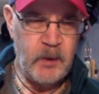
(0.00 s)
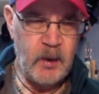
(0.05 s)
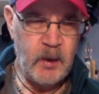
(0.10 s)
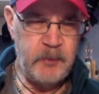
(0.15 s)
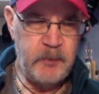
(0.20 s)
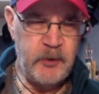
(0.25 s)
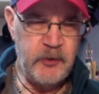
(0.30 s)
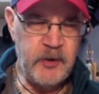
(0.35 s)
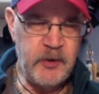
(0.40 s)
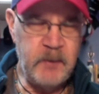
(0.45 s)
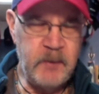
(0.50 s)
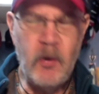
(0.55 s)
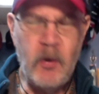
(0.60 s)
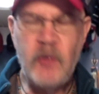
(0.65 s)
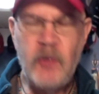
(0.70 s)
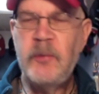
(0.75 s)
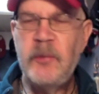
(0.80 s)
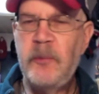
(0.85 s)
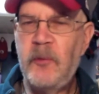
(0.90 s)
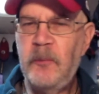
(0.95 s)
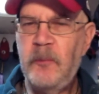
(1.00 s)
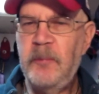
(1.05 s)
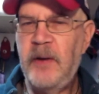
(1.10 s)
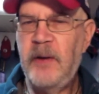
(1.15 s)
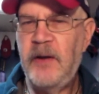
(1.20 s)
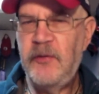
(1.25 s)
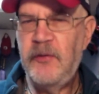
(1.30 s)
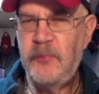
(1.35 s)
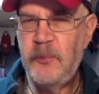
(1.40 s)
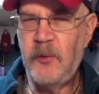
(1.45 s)
appeared in multiple
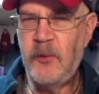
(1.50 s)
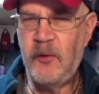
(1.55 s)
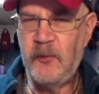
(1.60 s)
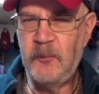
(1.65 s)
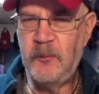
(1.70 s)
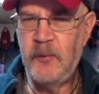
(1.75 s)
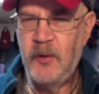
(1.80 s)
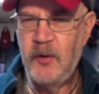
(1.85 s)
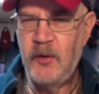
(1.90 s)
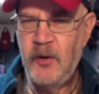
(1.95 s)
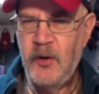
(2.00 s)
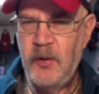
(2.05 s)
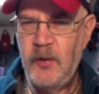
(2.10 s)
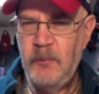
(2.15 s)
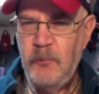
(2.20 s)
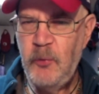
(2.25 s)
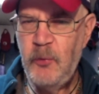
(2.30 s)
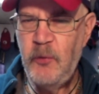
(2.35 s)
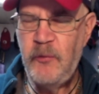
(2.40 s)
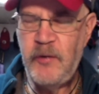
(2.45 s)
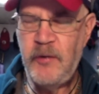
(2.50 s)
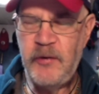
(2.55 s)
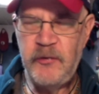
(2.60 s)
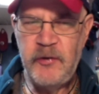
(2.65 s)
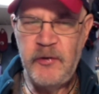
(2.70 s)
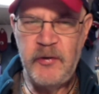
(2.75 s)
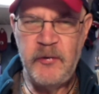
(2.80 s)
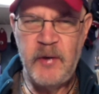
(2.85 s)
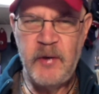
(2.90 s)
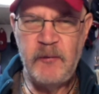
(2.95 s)
baseball movies,
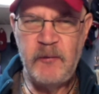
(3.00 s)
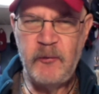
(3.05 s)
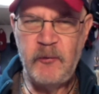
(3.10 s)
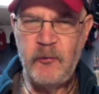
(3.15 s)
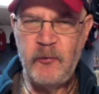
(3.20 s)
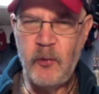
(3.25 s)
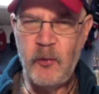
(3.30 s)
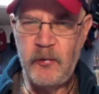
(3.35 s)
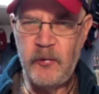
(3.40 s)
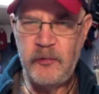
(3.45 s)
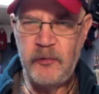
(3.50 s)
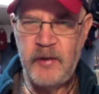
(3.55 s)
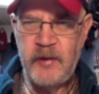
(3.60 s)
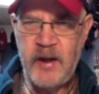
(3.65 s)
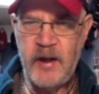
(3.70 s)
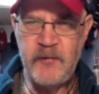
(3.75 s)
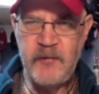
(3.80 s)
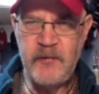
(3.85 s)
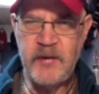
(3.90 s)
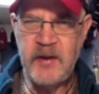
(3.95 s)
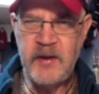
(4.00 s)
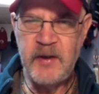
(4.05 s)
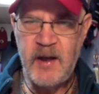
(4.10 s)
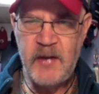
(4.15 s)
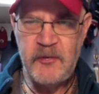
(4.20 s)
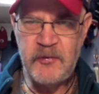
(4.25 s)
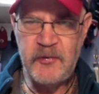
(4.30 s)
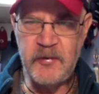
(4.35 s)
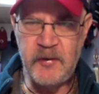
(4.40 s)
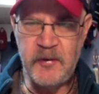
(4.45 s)
and you have, of course, Kevin
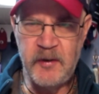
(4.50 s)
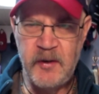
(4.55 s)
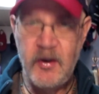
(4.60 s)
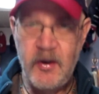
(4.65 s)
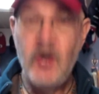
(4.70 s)
Costner,